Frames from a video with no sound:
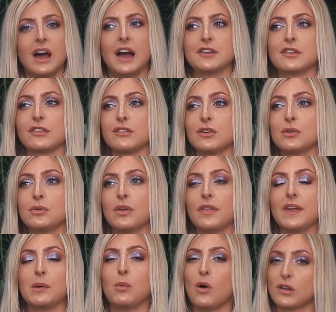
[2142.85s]
I just knew that
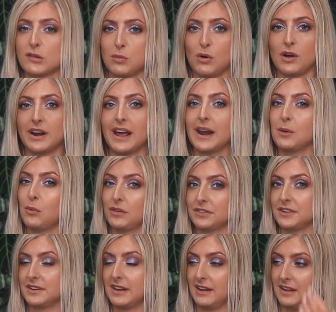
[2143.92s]
there was one and I
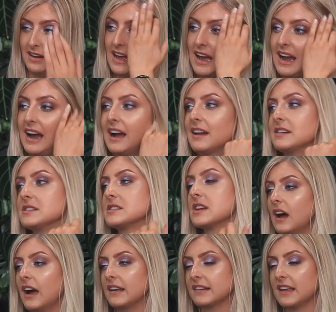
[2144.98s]
wanted it. And
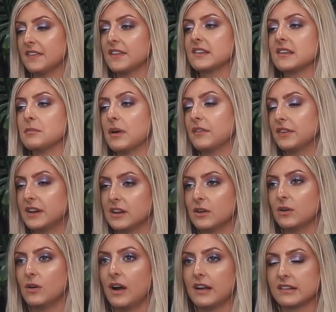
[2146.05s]
I said this in my
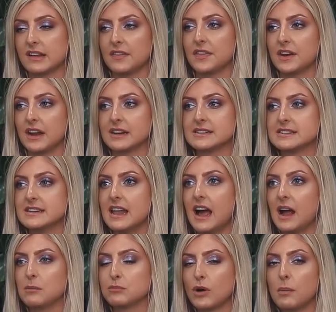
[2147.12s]
video. I said that I,
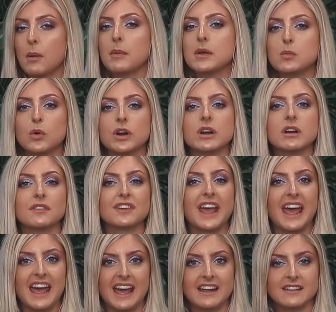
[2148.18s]
I probably wouldn't have
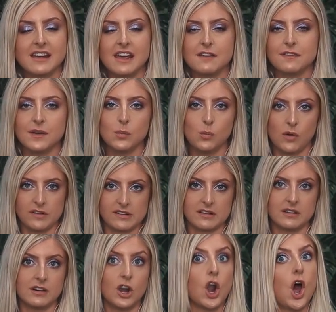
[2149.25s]
cared if it
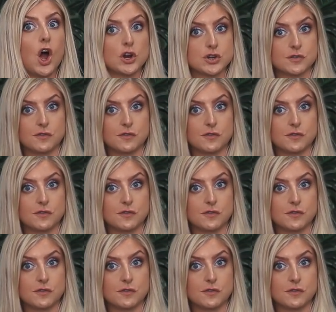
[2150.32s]
wasn't large